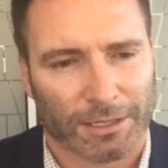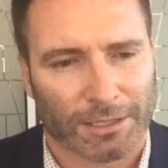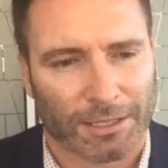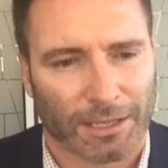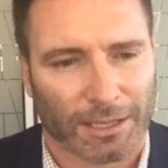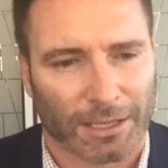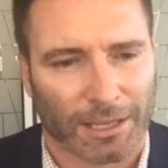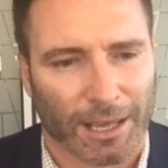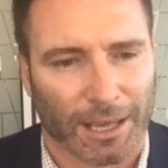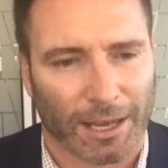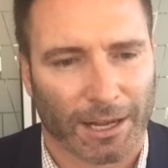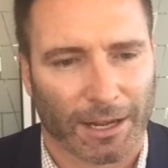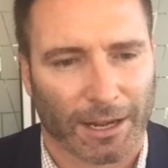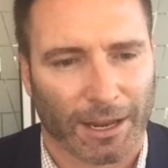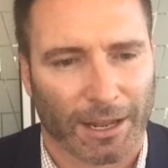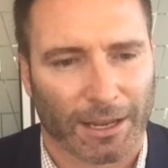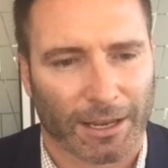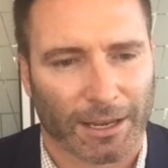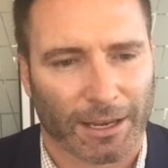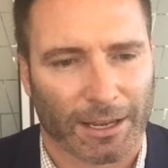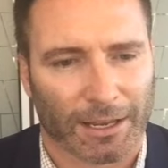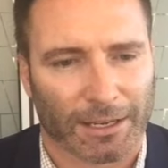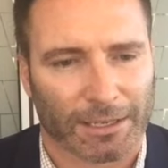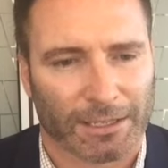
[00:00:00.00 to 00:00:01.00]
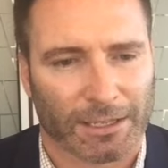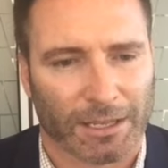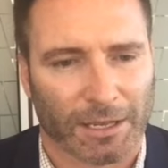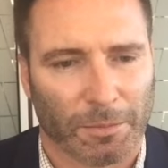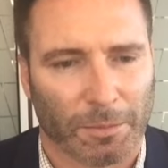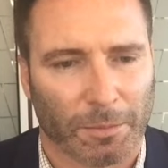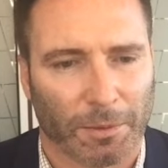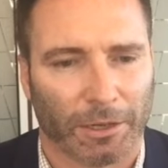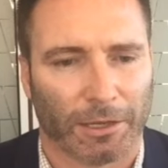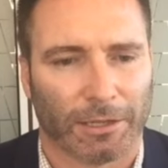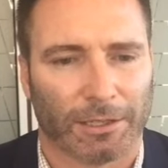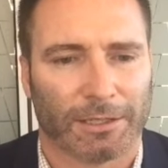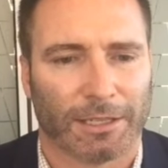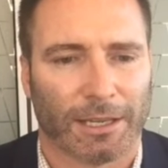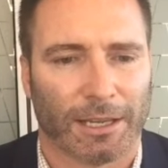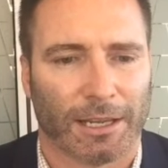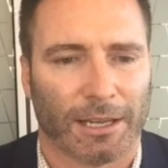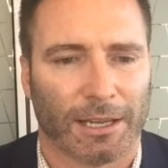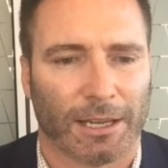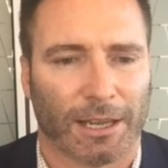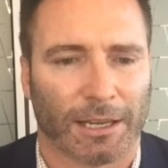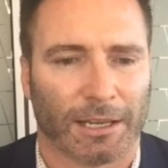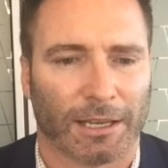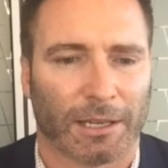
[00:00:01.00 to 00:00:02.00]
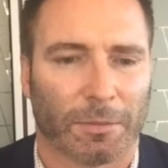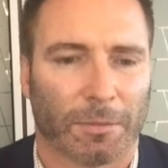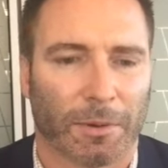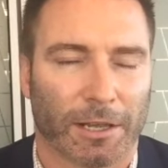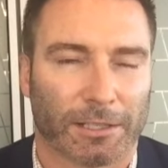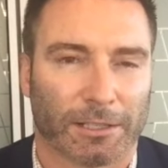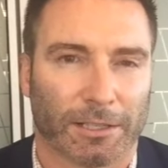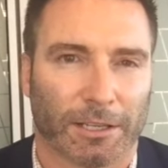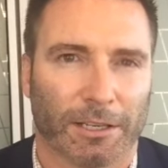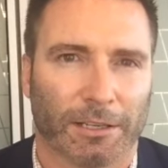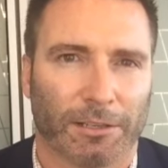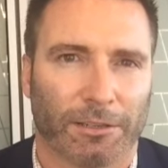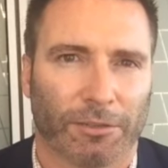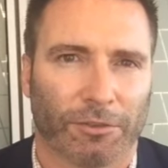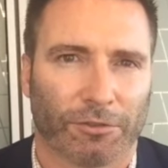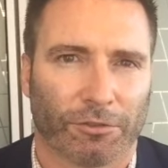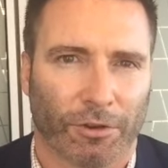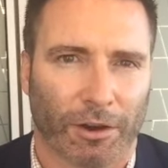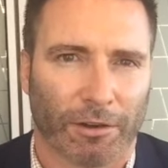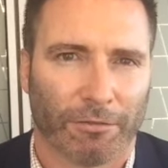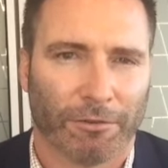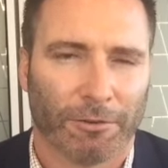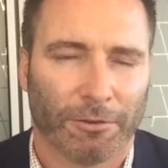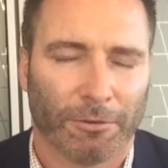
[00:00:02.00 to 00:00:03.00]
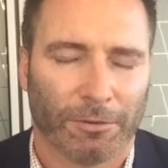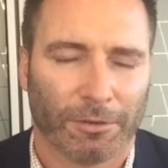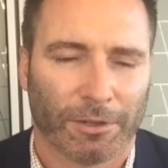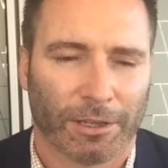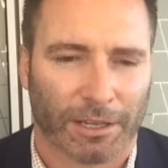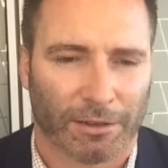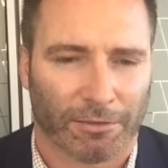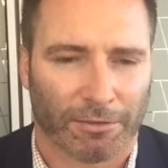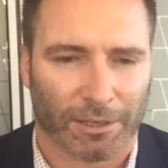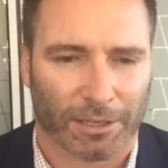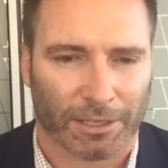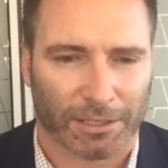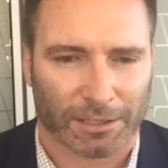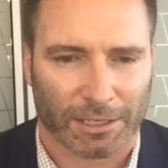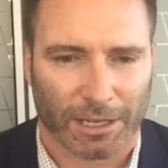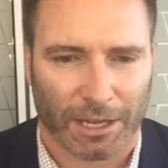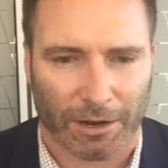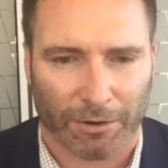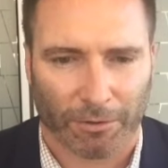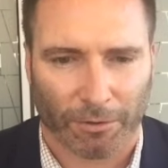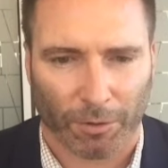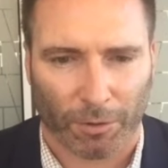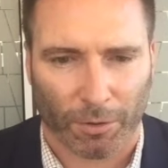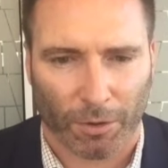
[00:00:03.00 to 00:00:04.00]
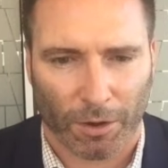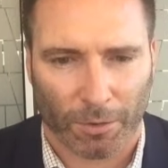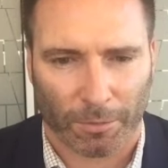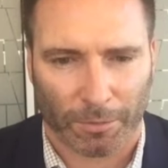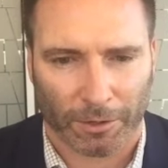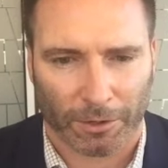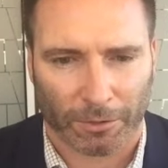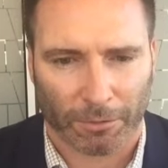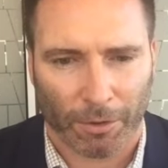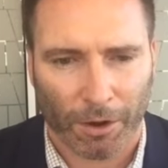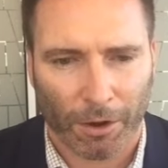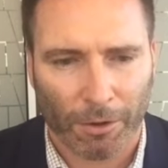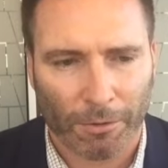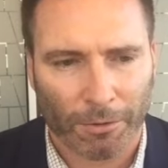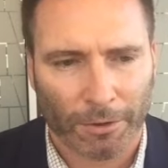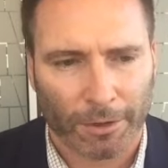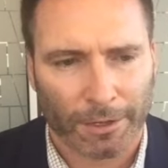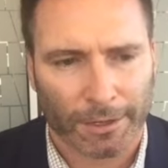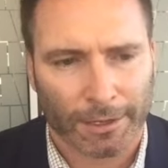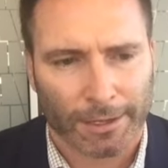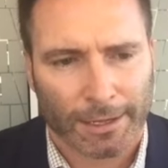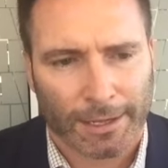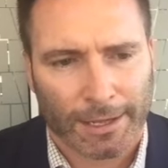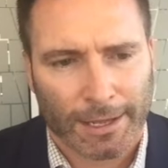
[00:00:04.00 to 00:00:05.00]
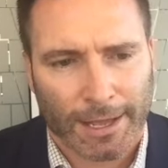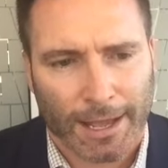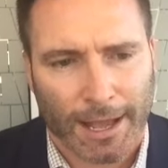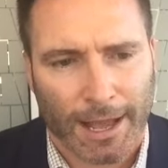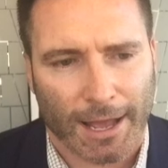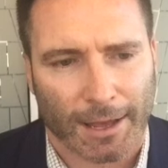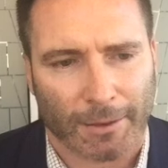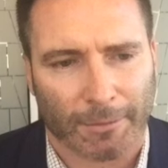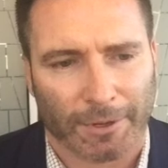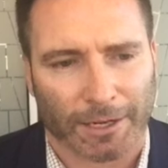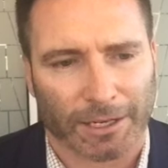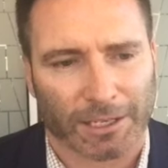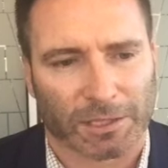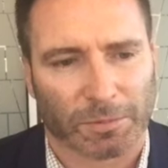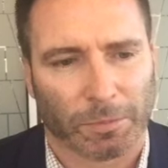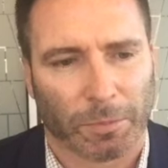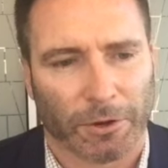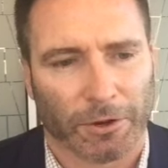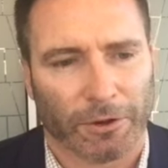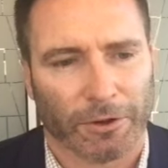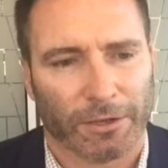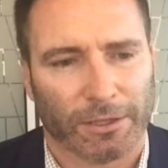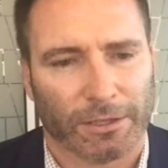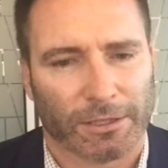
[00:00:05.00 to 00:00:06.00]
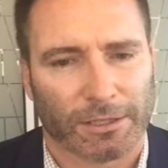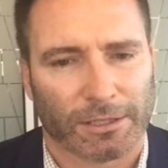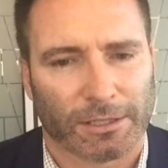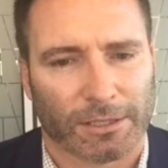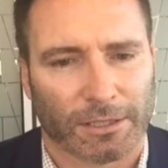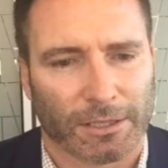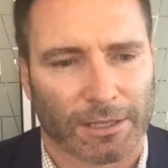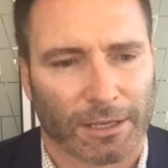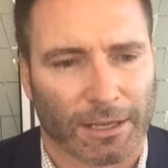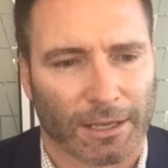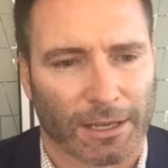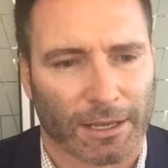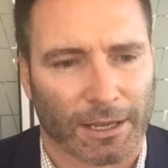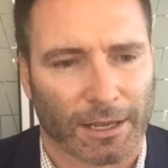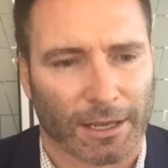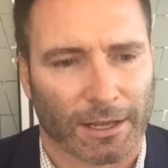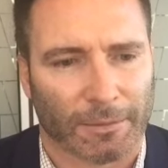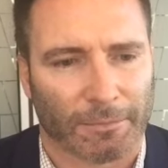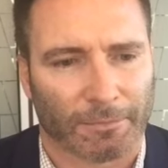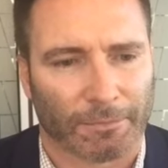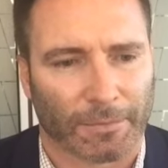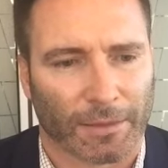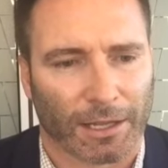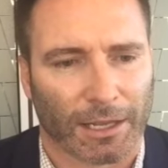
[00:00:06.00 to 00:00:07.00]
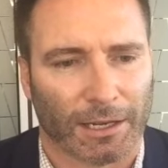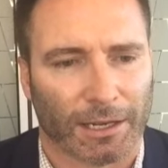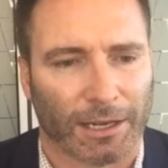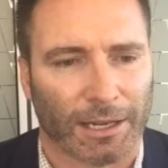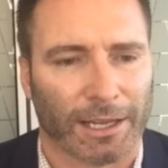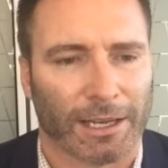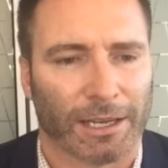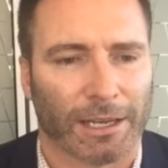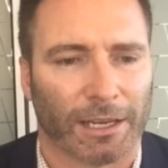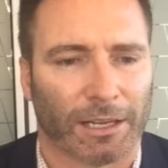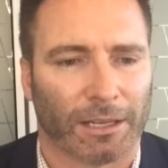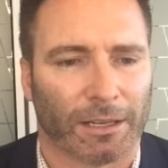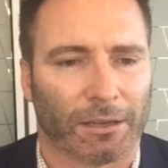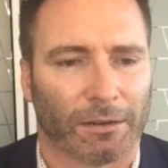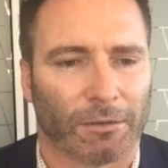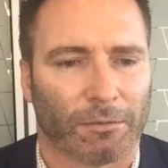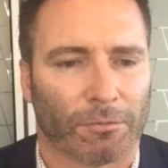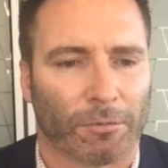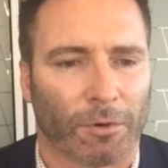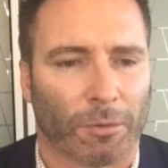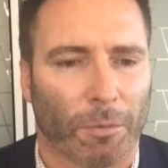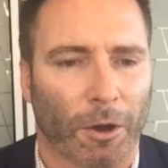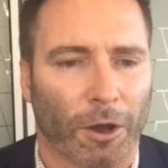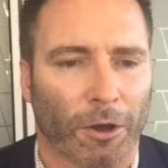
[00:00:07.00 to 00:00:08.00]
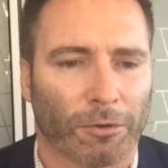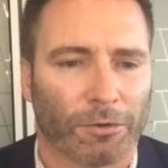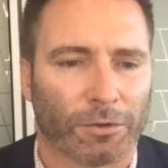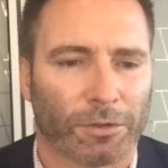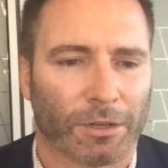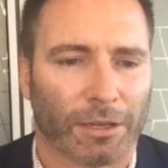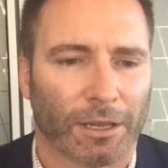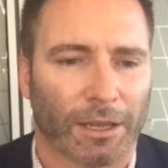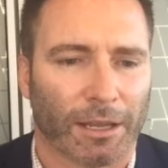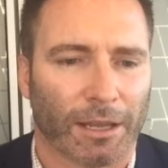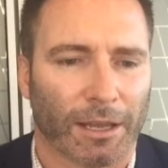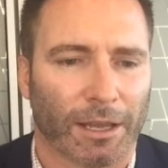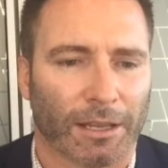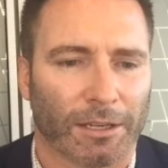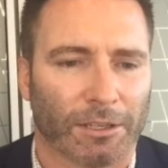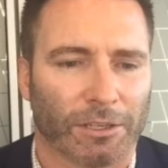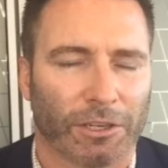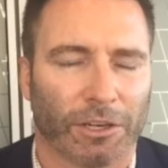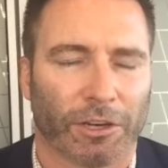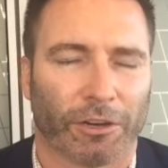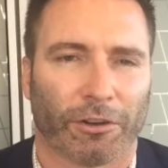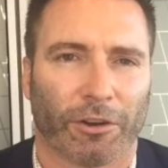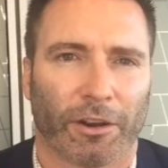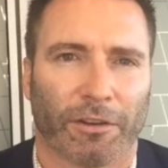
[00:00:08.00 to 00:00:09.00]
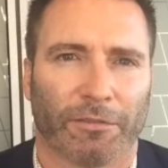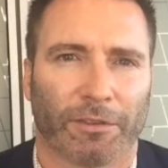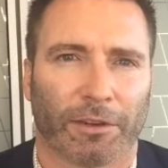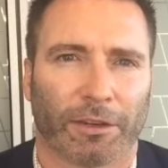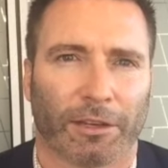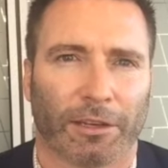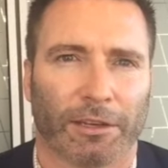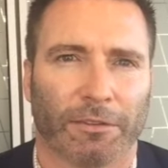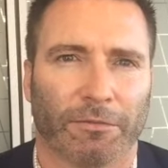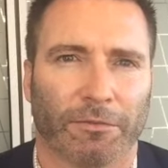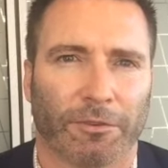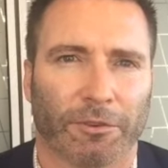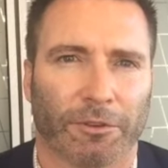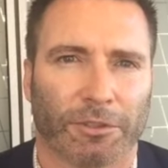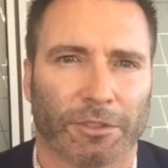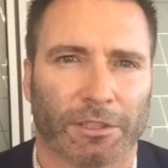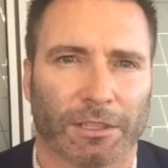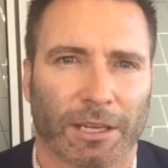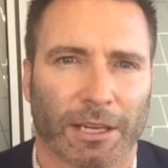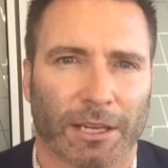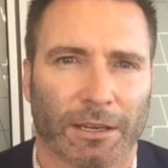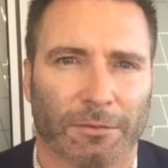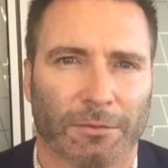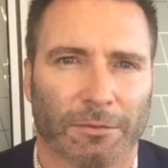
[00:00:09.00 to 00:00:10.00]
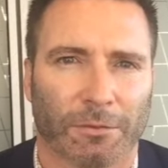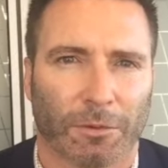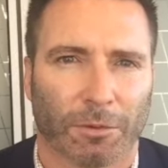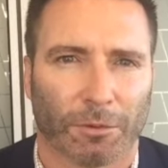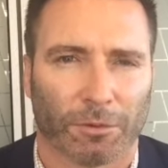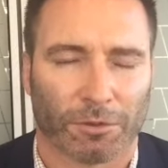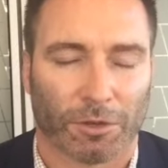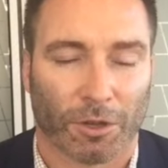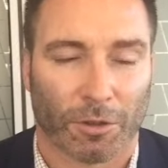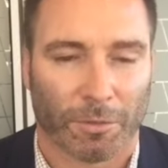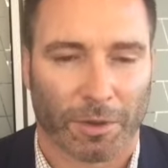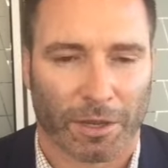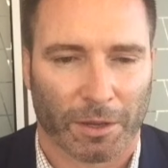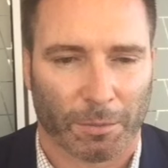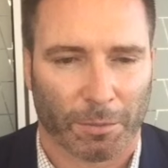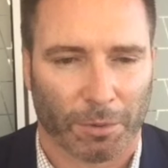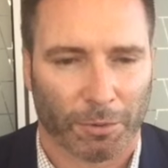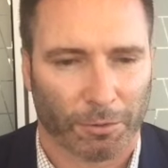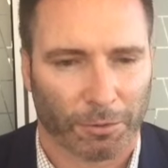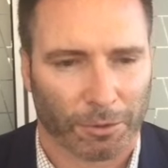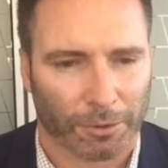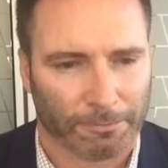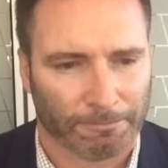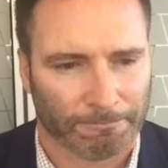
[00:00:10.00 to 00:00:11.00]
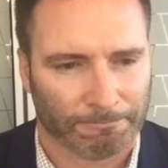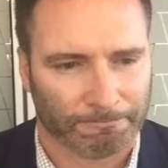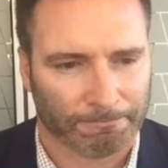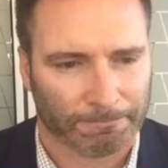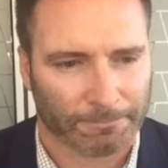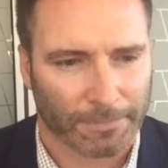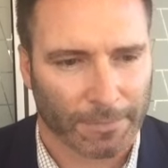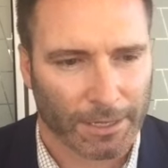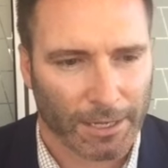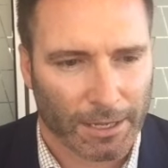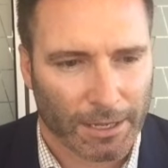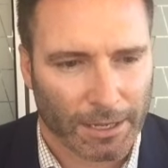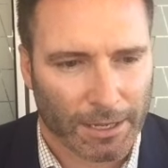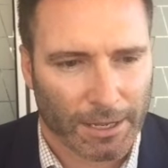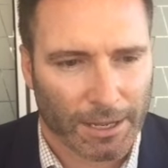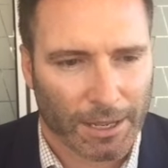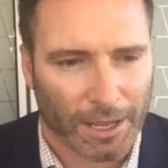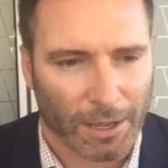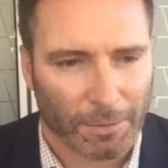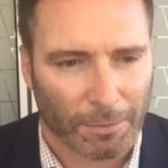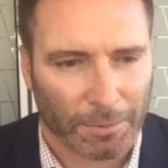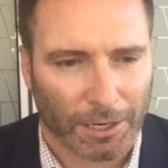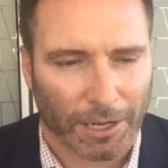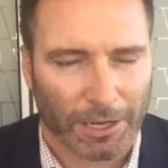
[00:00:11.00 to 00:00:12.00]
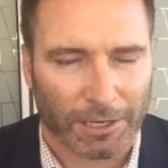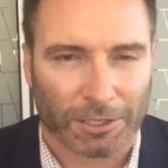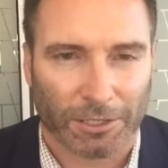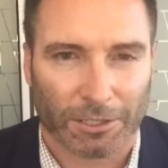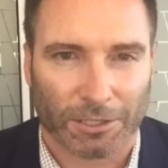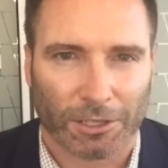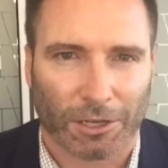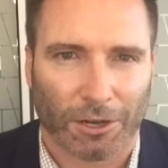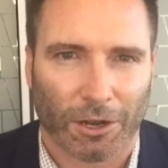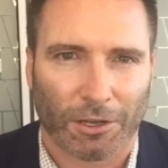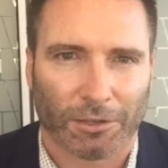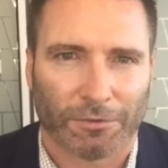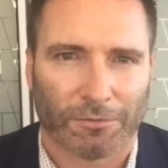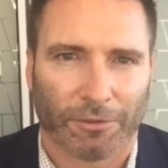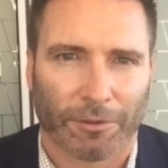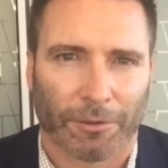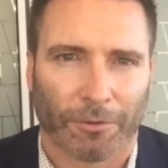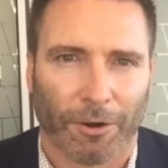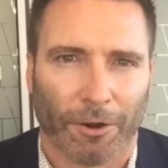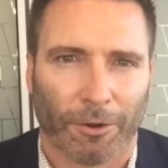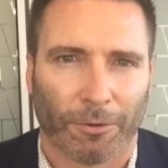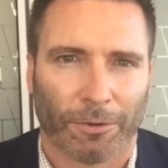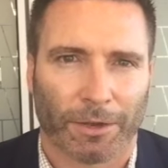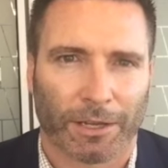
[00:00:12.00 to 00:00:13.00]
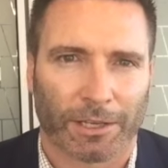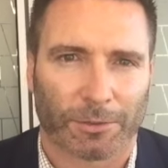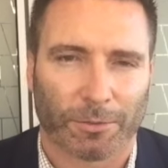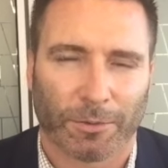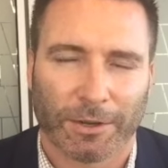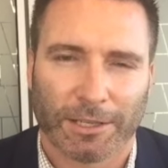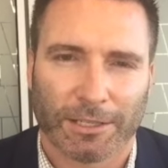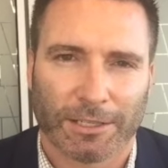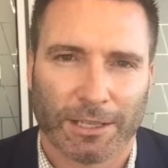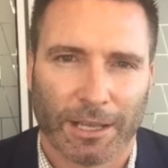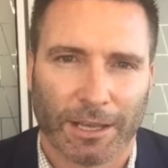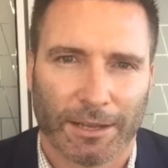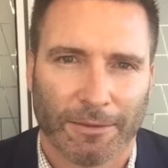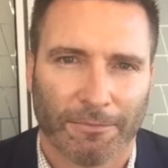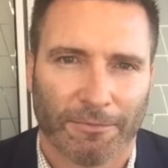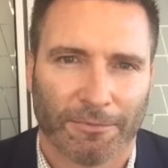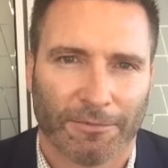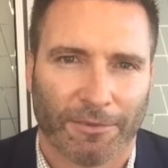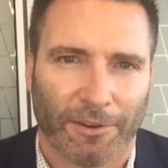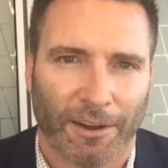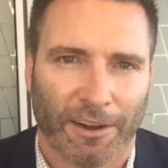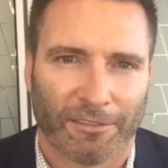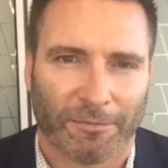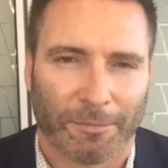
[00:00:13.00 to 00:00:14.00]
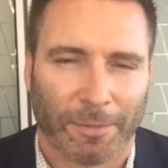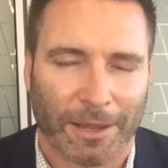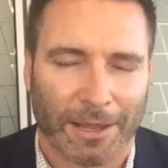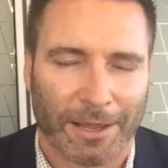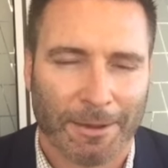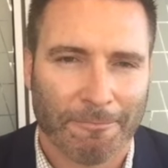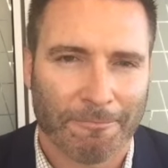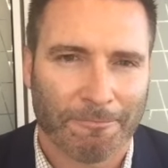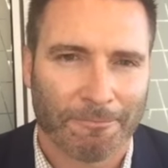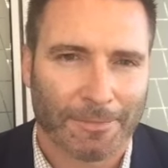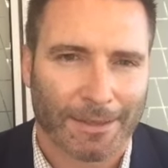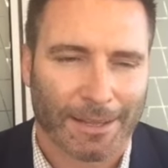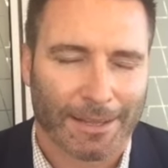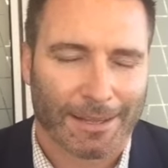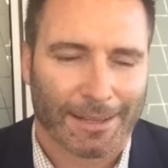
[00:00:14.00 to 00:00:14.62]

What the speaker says: is that the candidate has the ability and capacity to travel, given its key requirement of the role, and experience leading remote and geographically diverse teams will also be important. Applications close for the role next Wednesday, 5 p.m.